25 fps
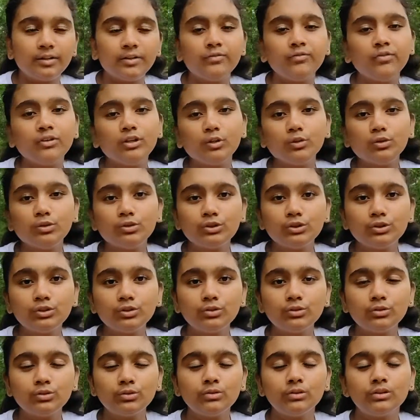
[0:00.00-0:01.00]
we used
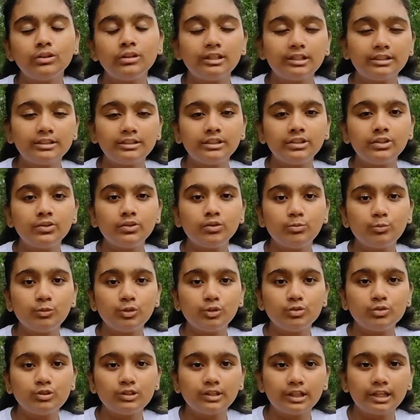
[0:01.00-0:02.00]
to listen to
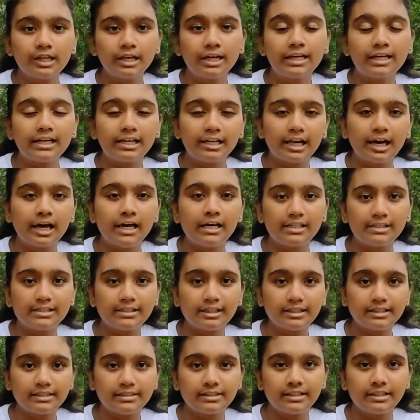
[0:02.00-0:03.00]
music and relax
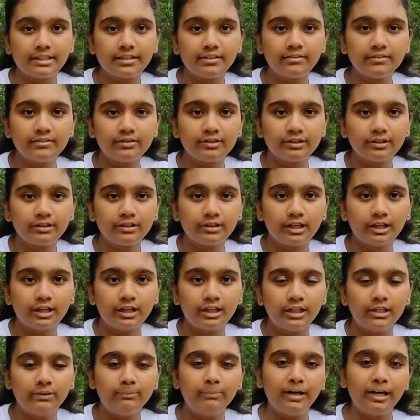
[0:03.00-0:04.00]
ourselves
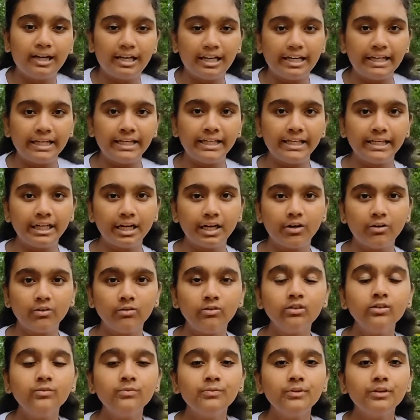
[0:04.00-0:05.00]
by laying
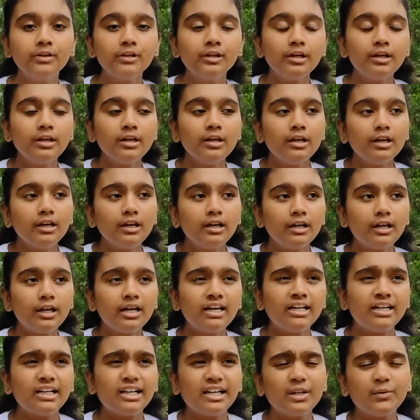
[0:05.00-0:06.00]
down.
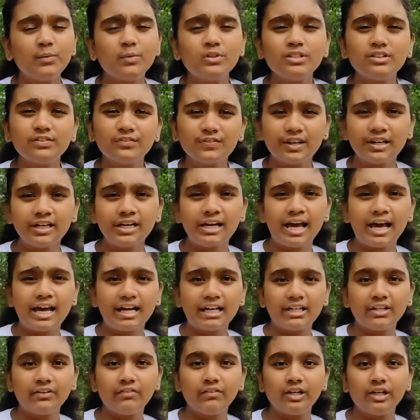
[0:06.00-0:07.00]
It was a fun
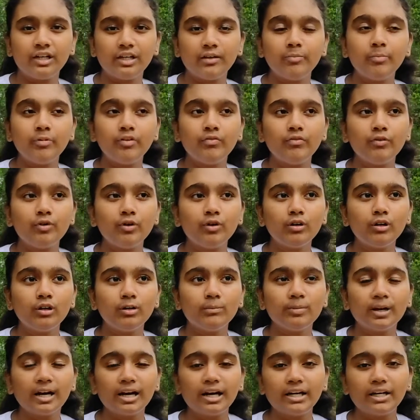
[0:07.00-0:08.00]
activity.
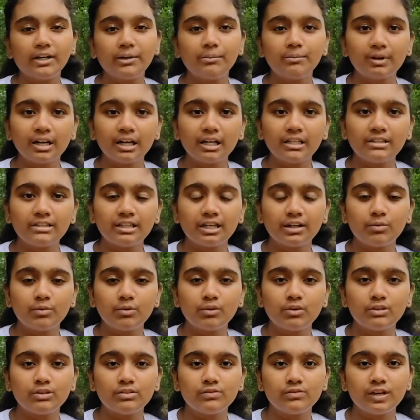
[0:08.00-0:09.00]
Before Brighter Minds, I
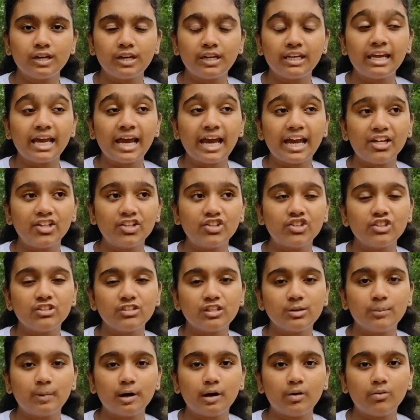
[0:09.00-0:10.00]
was very
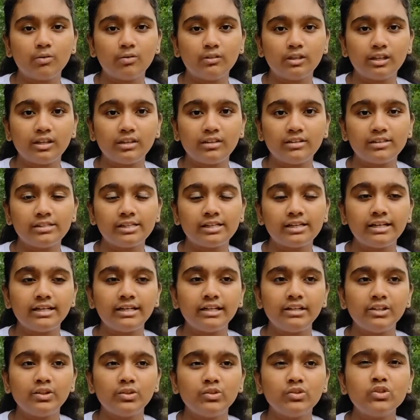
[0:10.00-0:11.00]
anxious about things, and
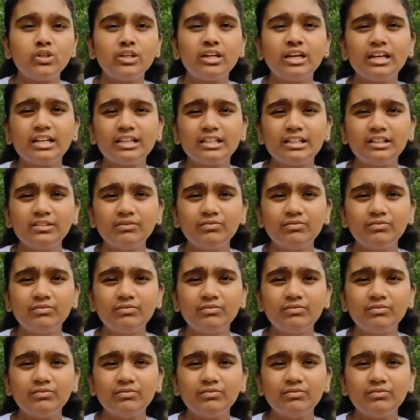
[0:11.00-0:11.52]
I used to get